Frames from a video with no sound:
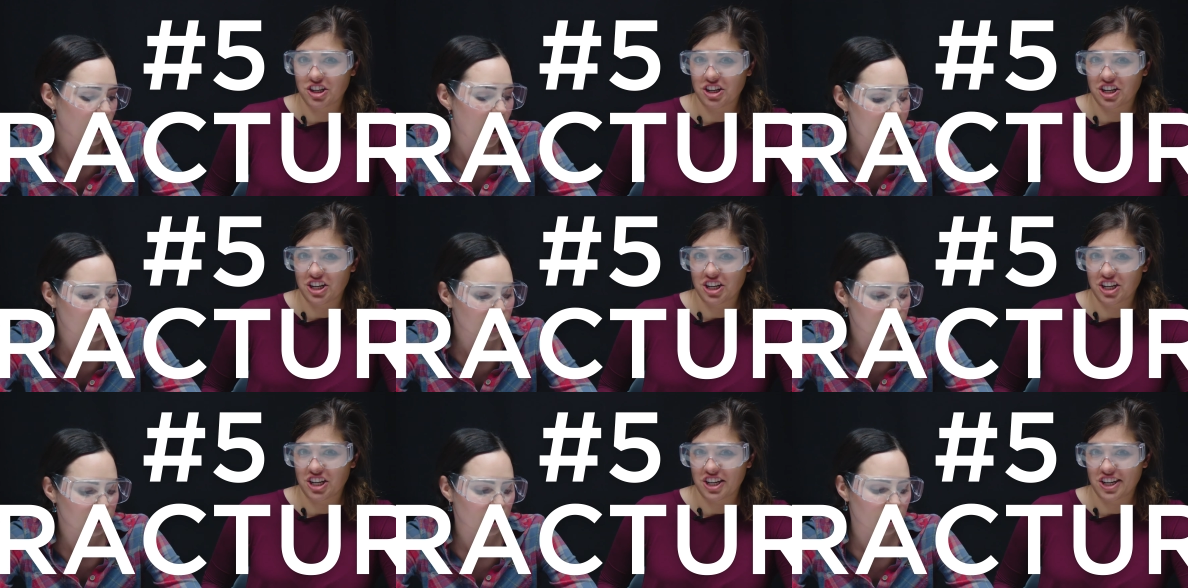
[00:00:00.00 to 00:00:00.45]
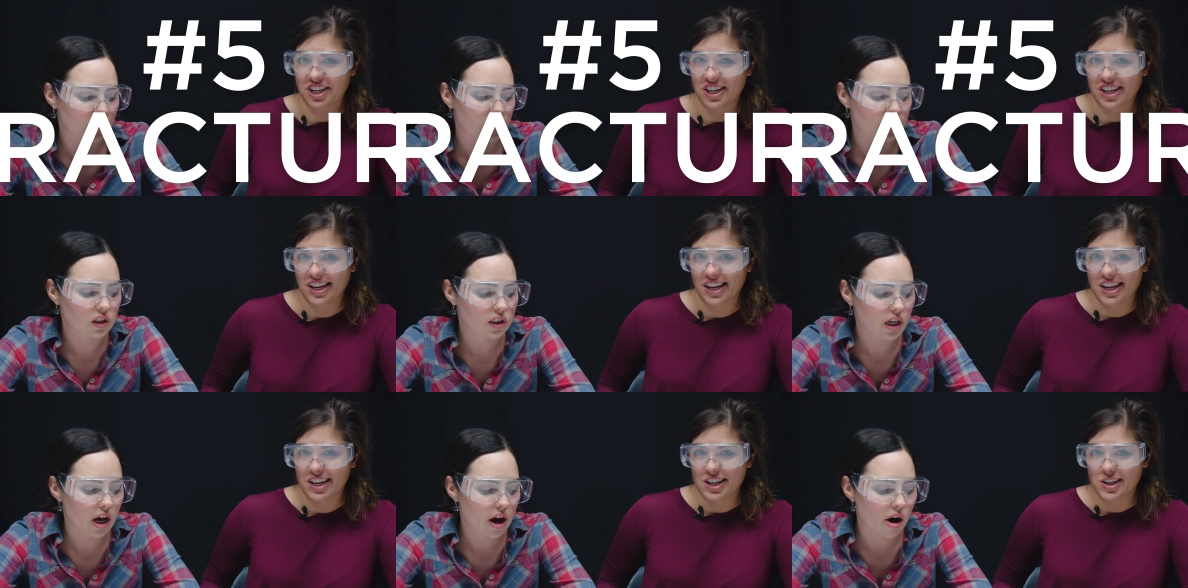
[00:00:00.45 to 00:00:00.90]

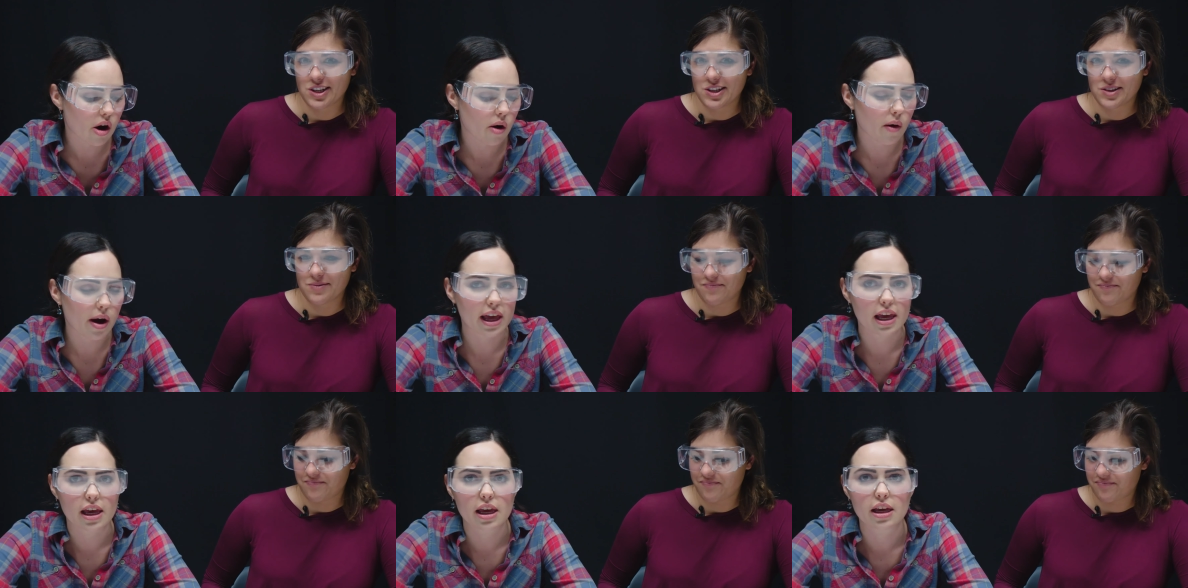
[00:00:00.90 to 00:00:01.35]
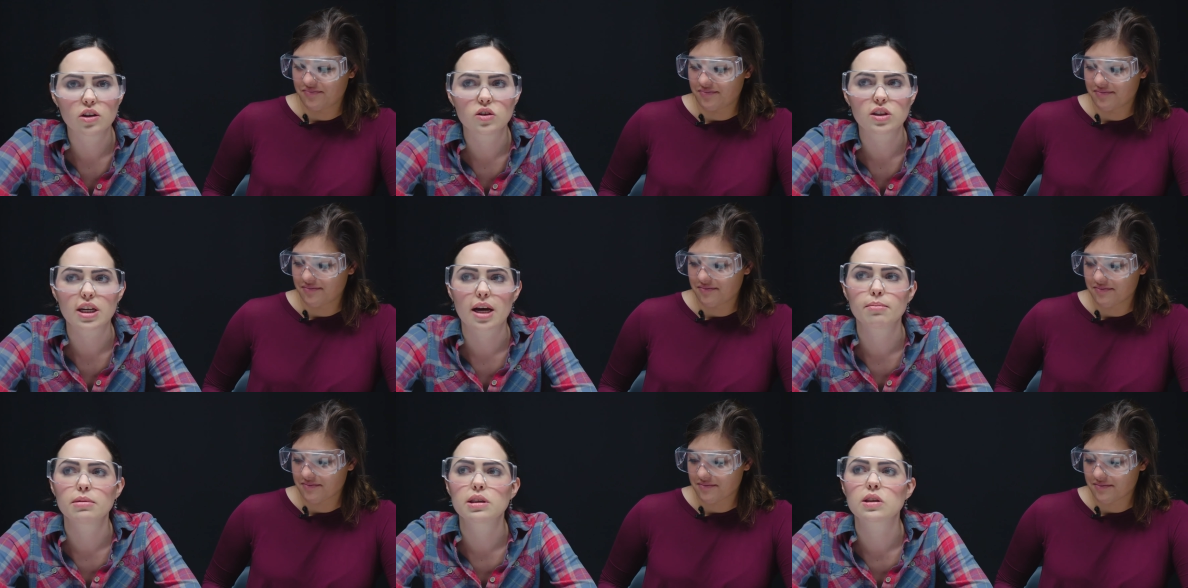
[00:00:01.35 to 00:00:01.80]
Speaker 1: Fractures. So in
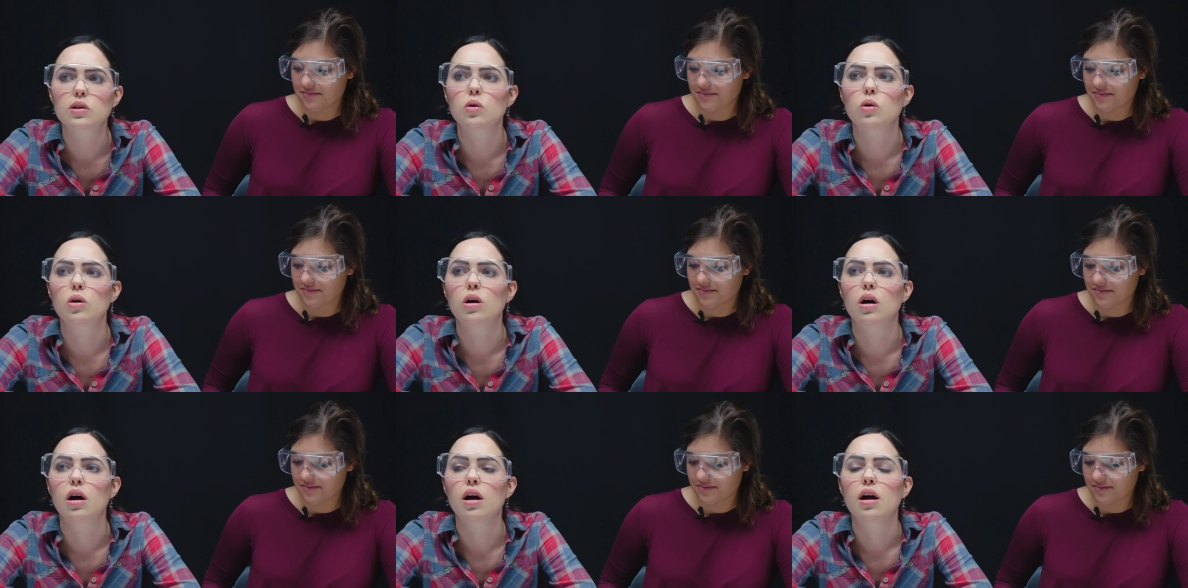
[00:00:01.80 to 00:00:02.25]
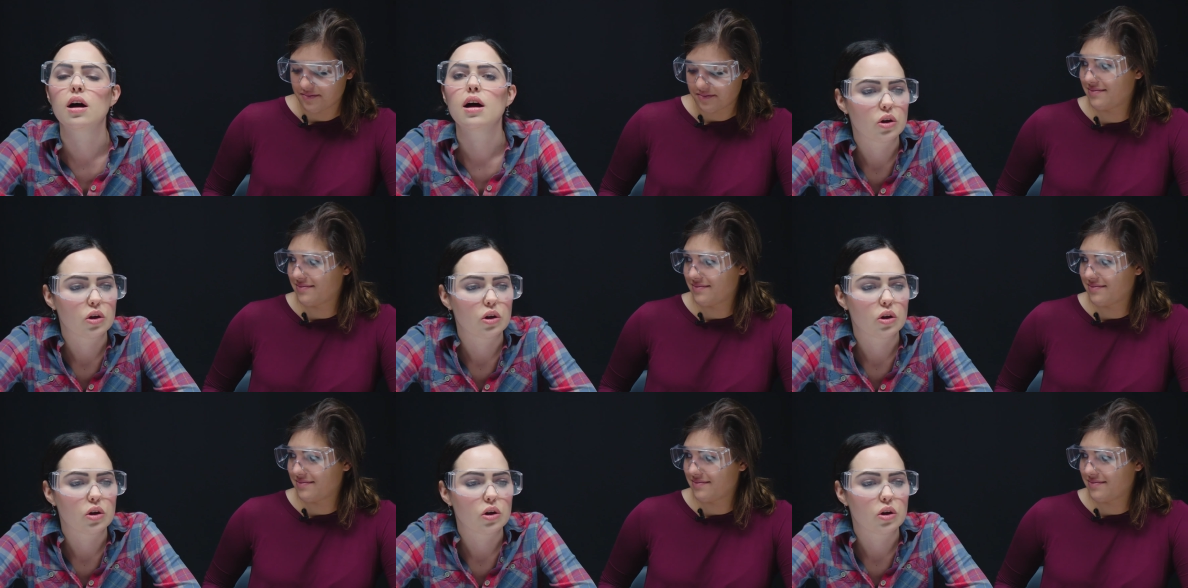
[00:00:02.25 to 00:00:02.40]
gem school,